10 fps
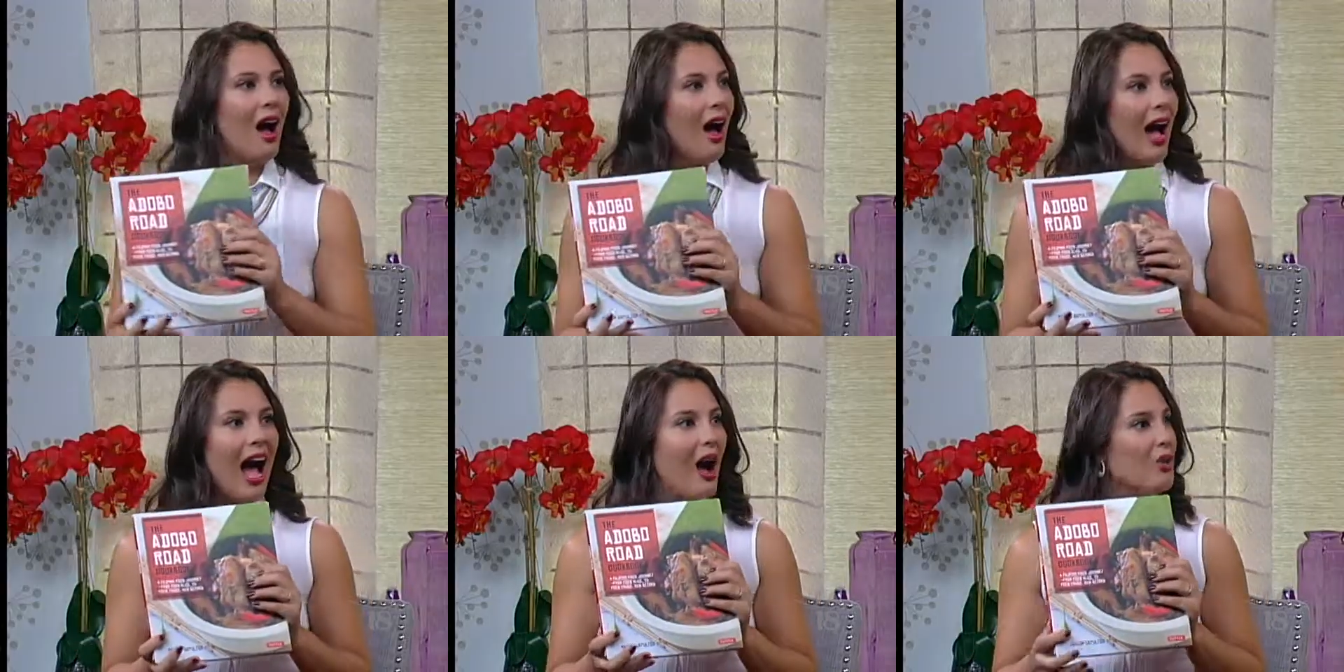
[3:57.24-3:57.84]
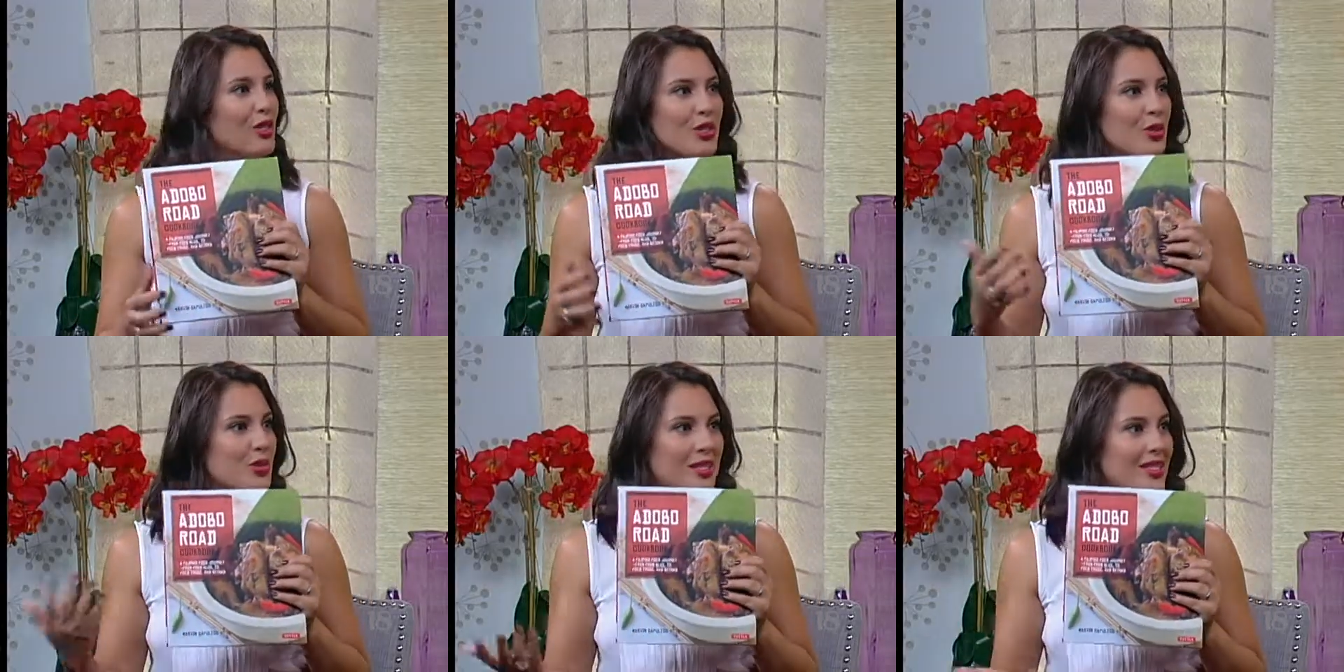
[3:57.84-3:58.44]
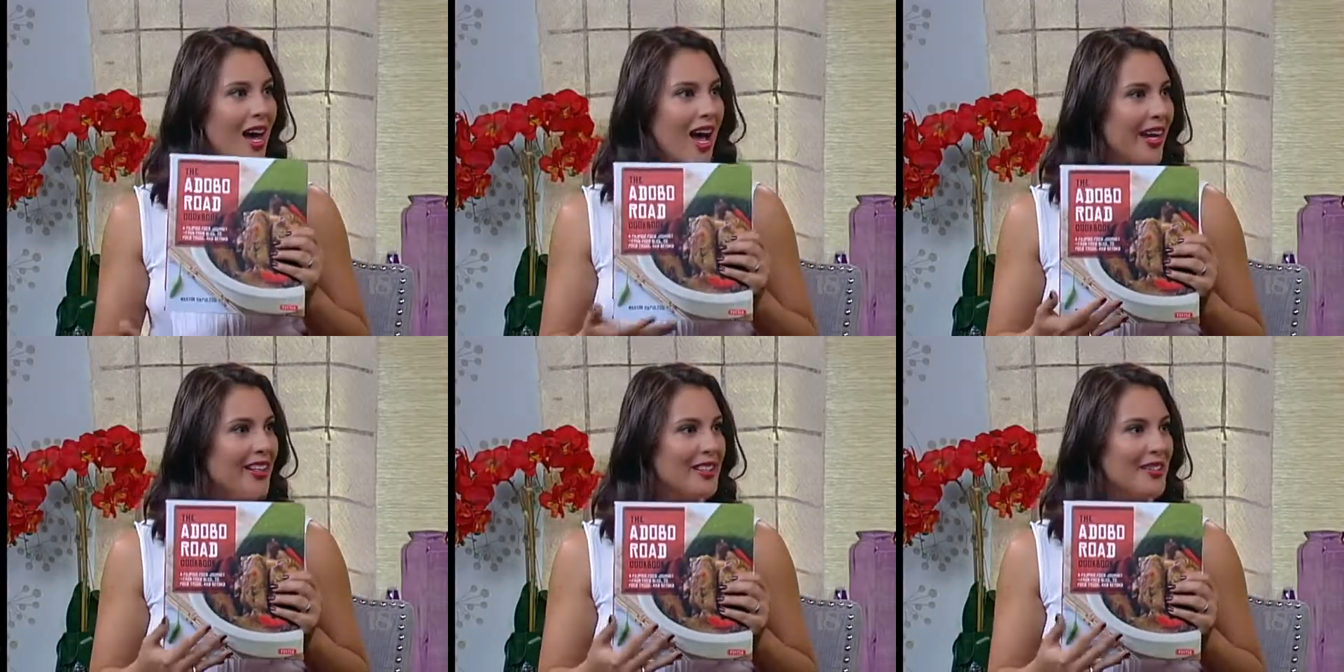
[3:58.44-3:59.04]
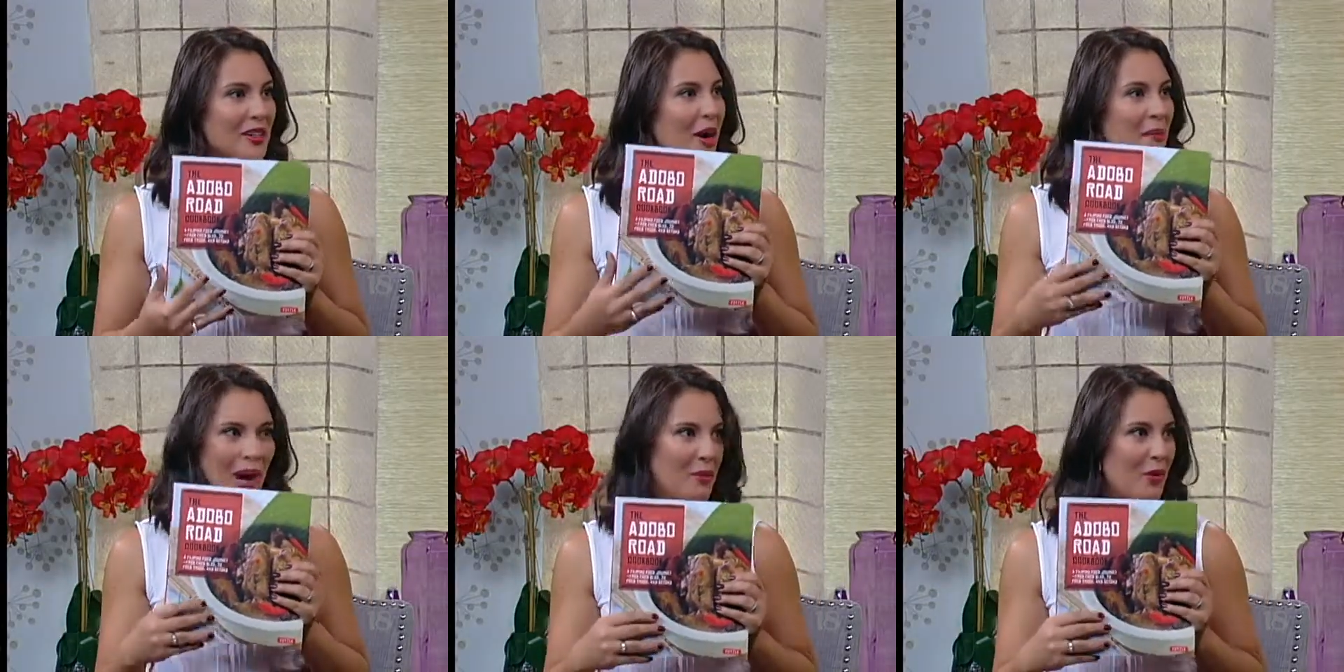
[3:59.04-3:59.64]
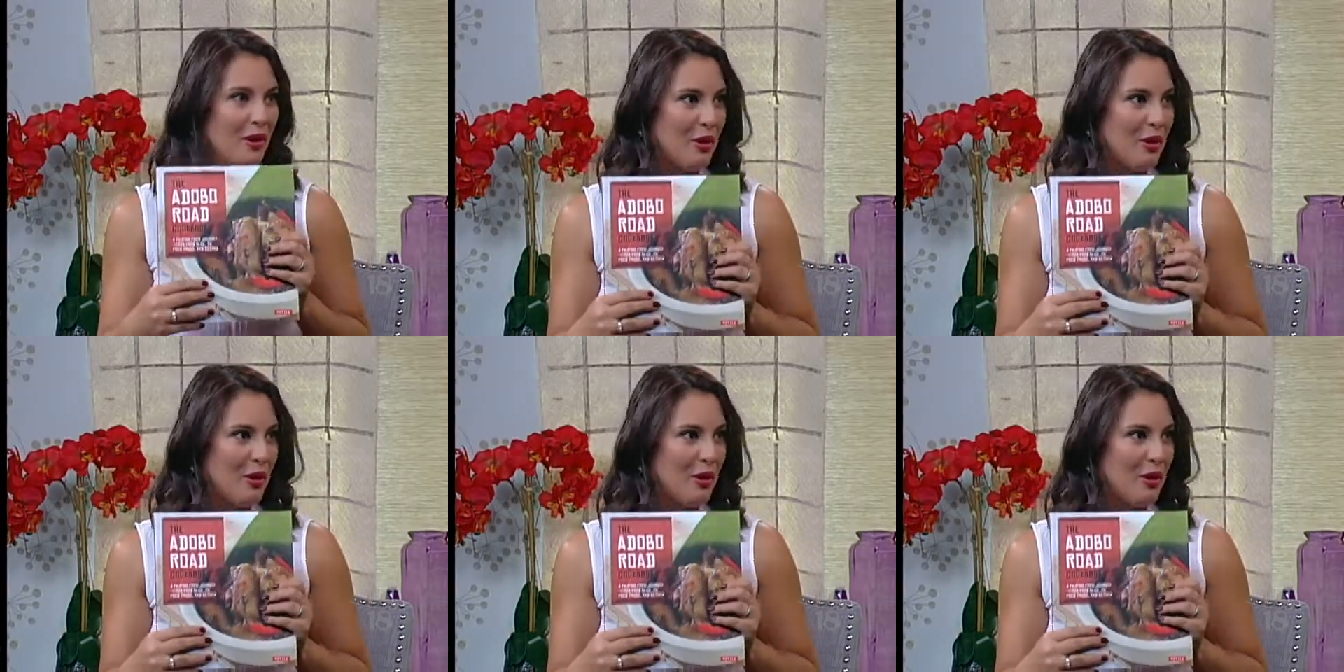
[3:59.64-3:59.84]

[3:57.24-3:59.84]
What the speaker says: How did you decide to come up with a